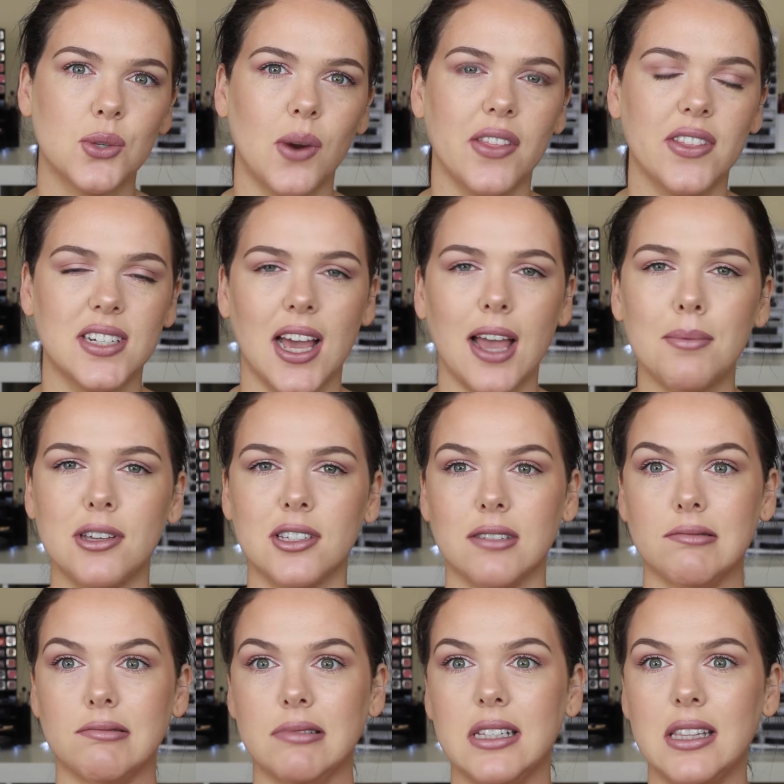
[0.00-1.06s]
throughout the day because
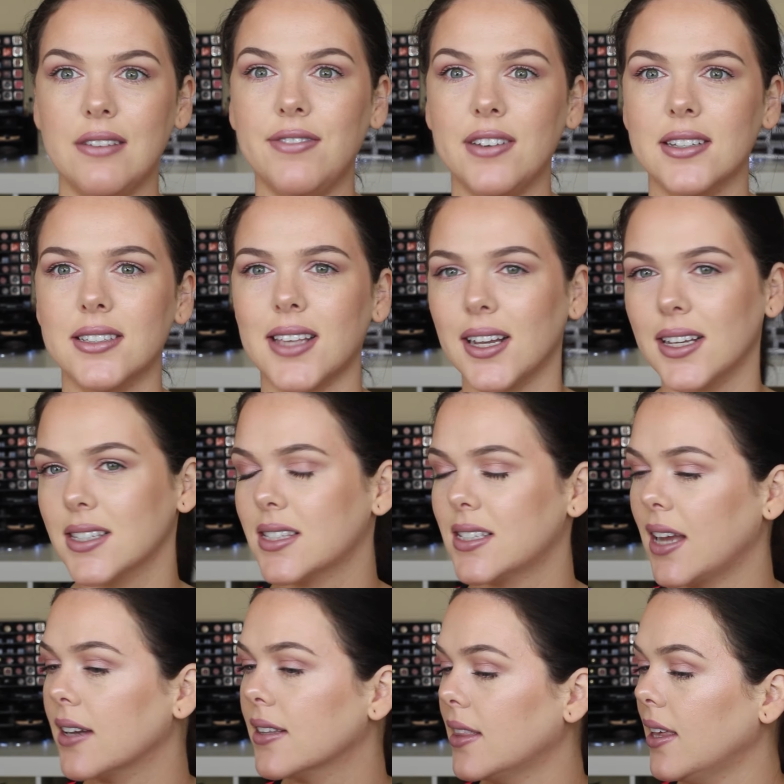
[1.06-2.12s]
it really feels like it's
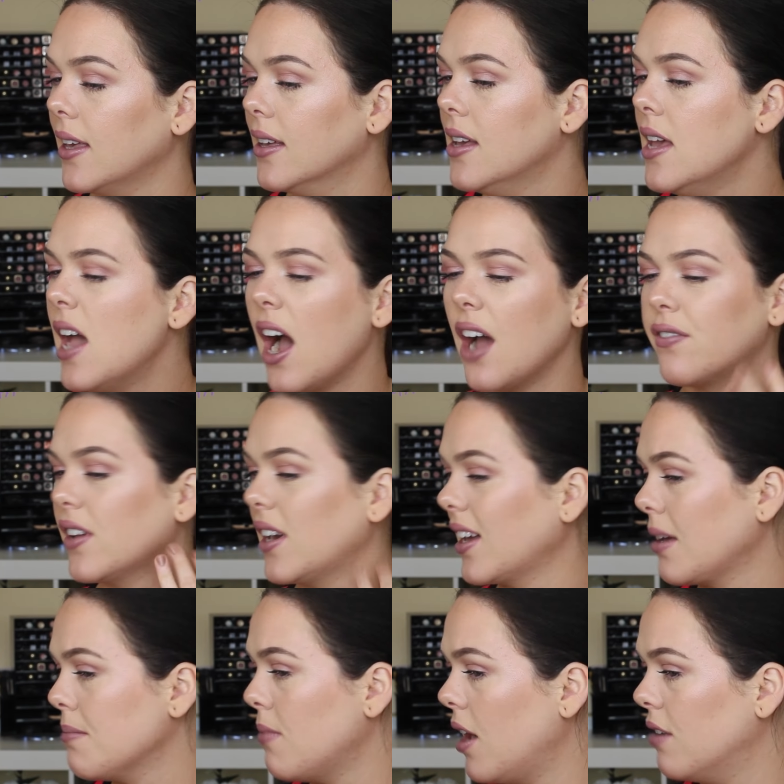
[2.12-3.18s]
stuck there. I feel
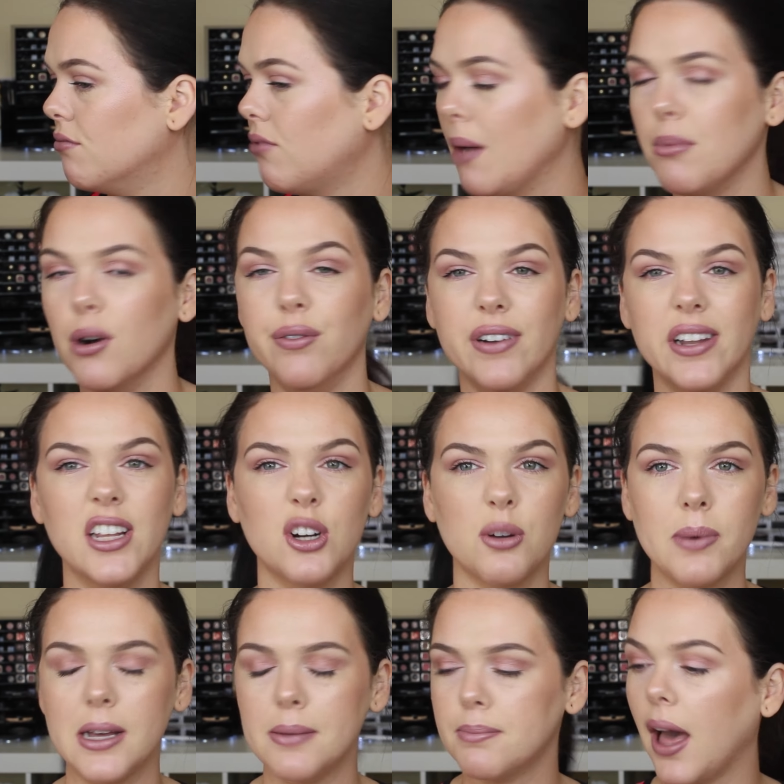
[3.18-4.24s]
like it might rub off a little
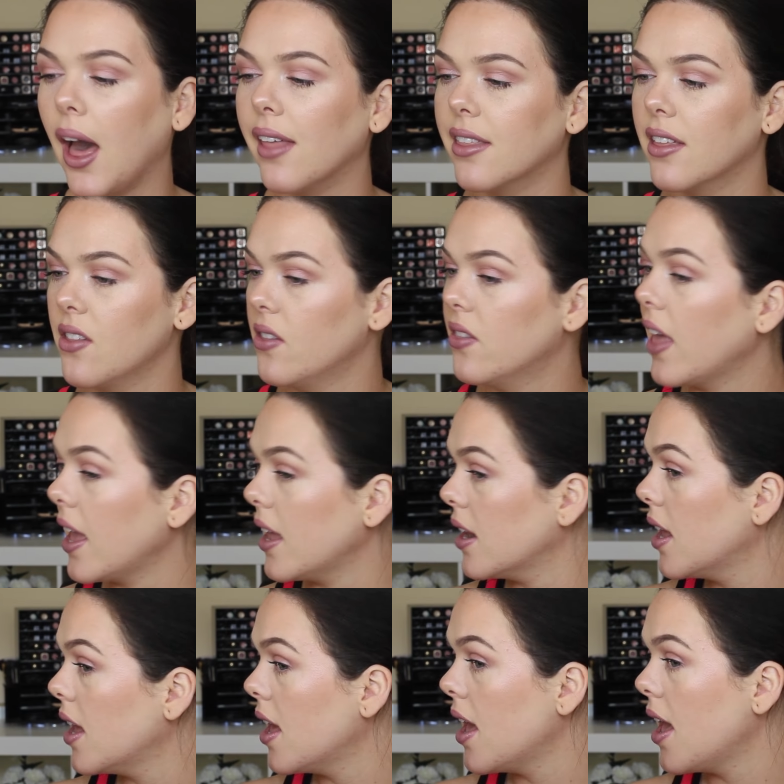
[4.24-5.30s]
bit, but other than that,
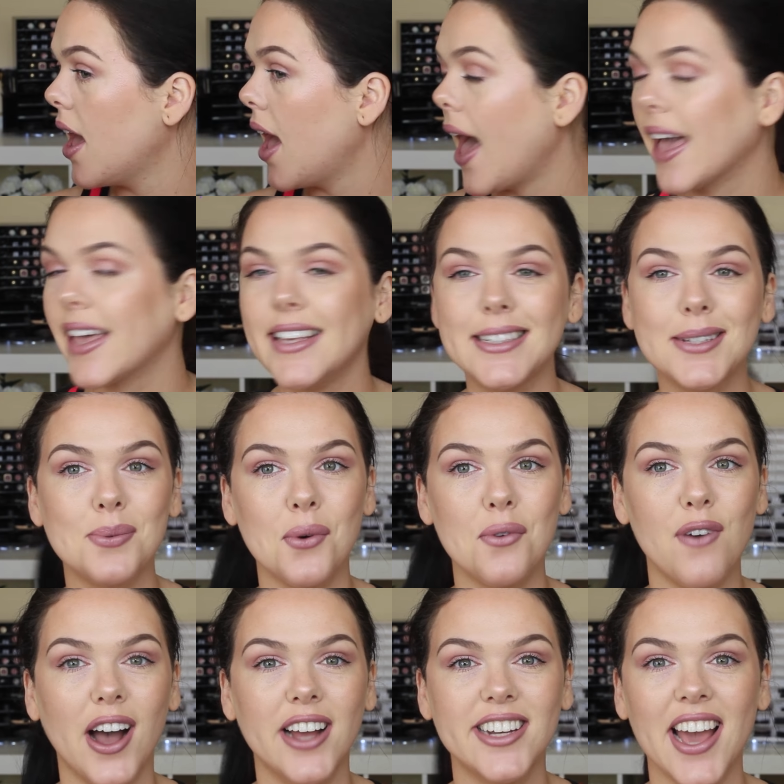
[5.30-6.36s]
I guess we'll
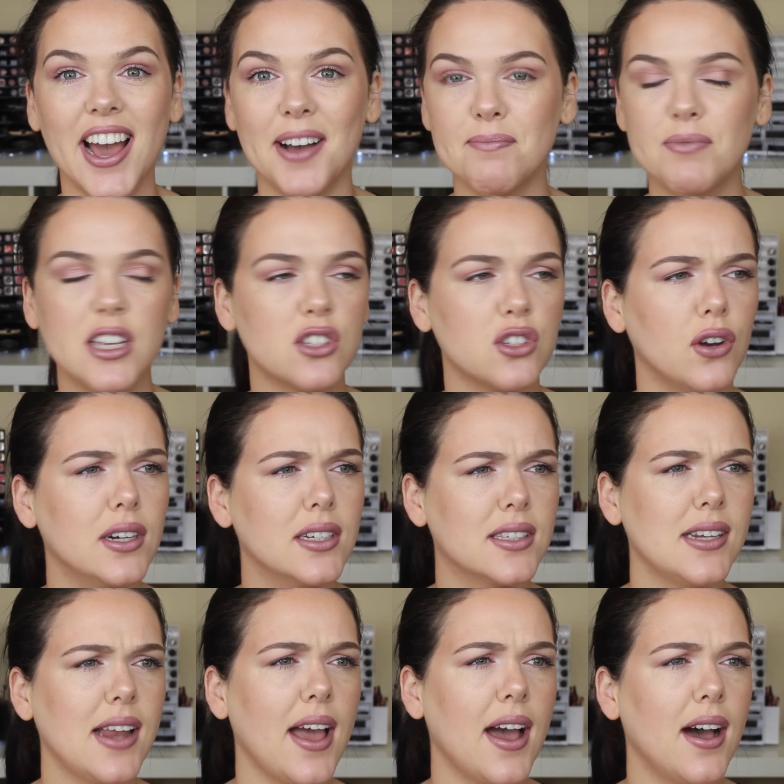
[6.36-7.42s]
find out. So it
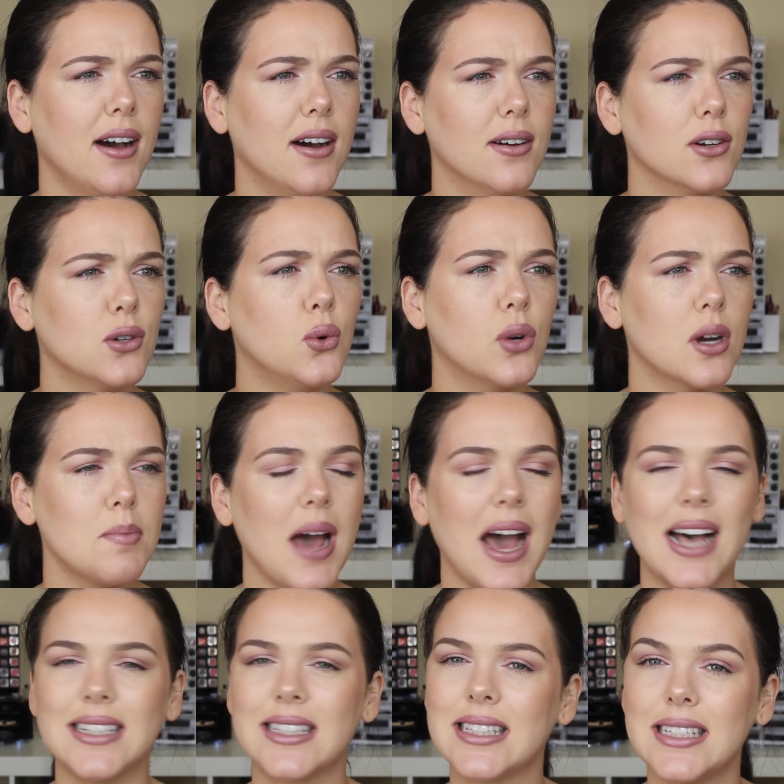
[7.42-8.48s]
is now
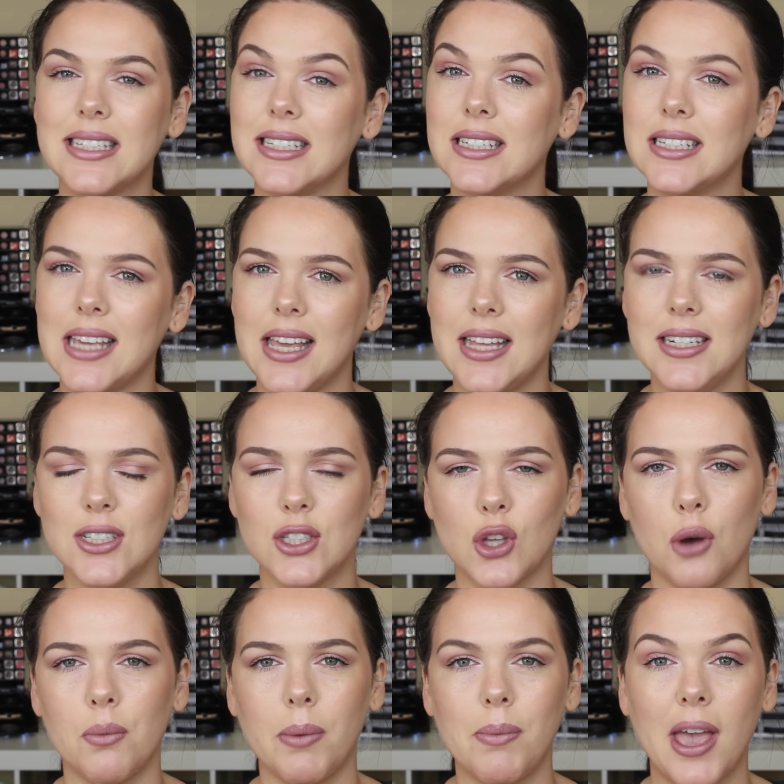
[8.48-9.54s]
10:15,
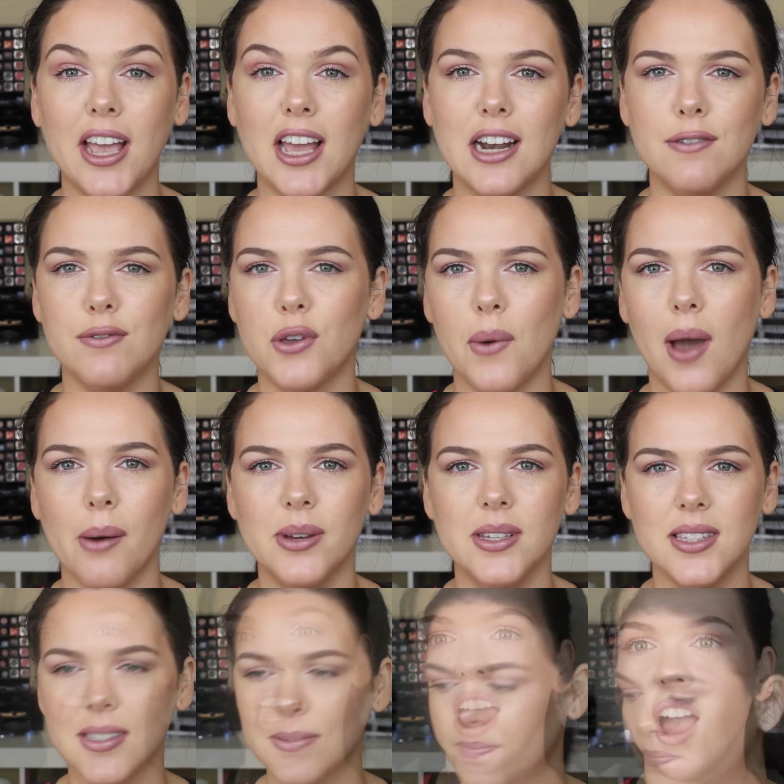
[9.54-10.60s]
so I'll be back in a few
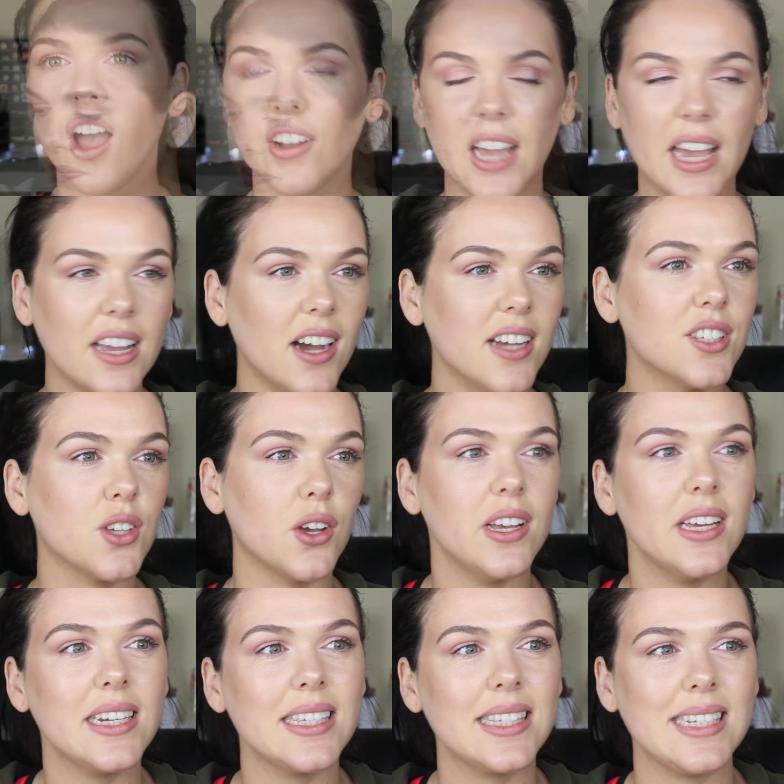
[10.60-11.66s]
hours. Okay guys, so
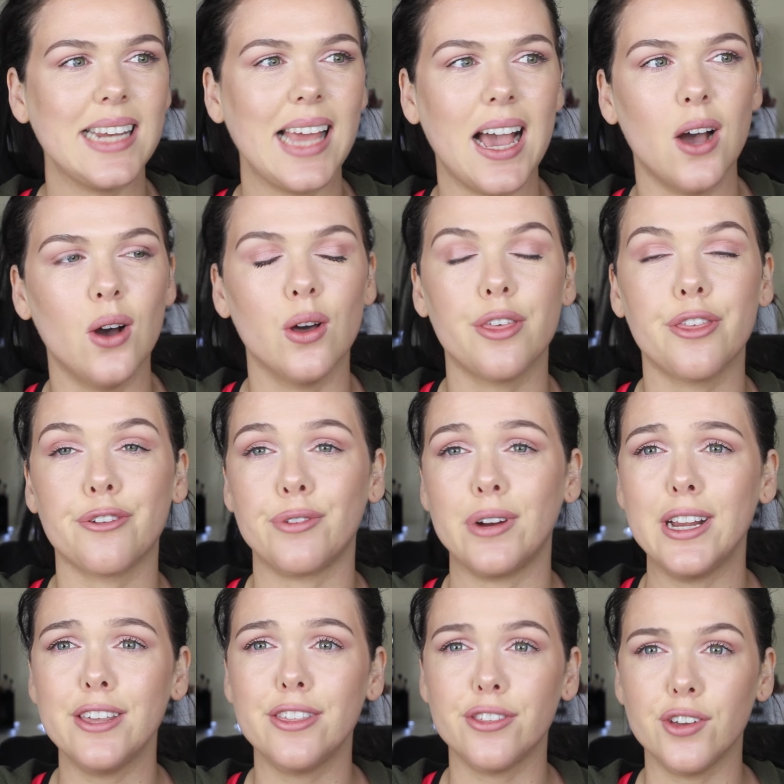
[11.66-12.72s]
it is now
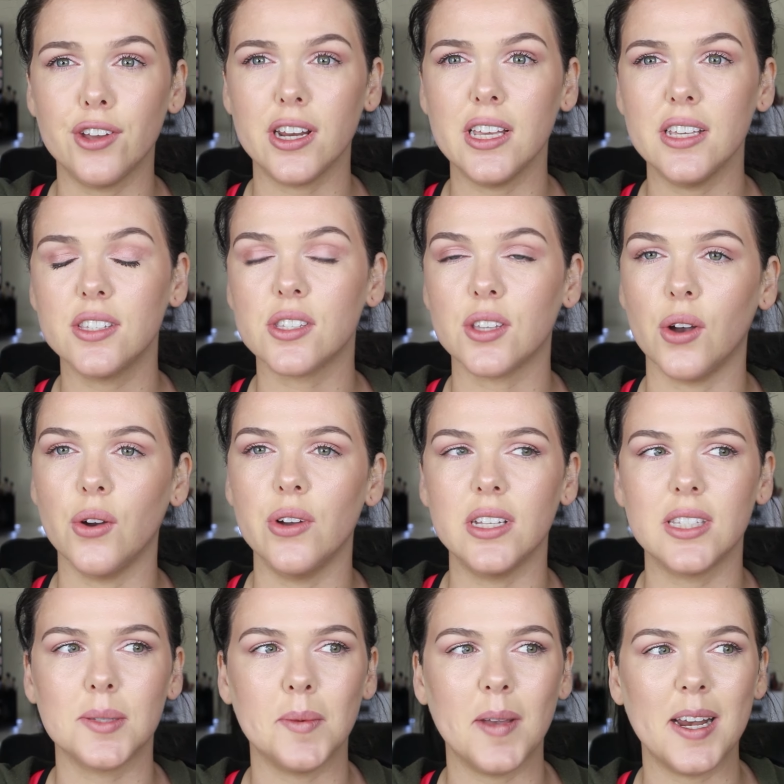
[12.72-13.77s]
3:30, so
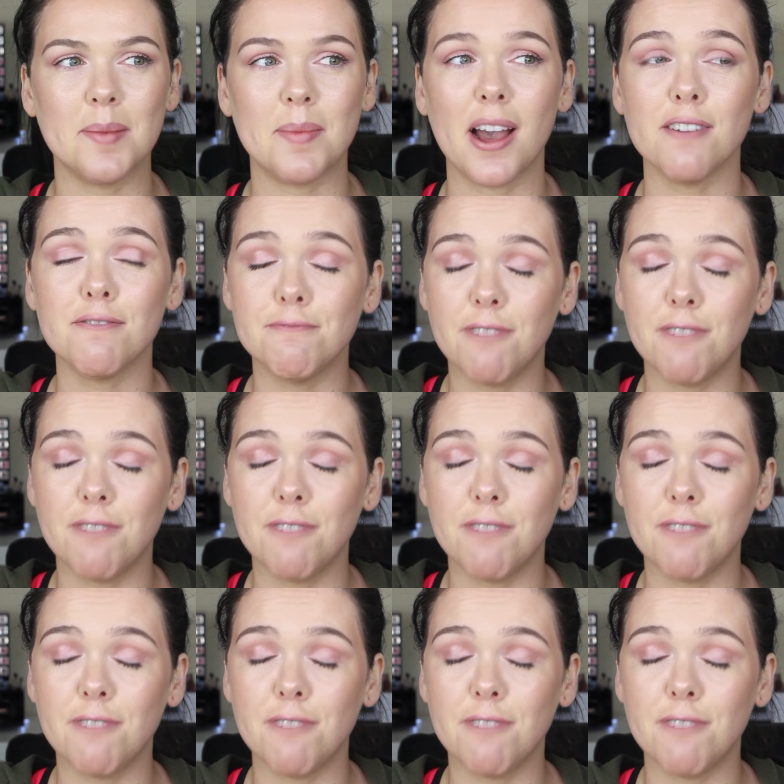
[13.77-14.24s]
it's been about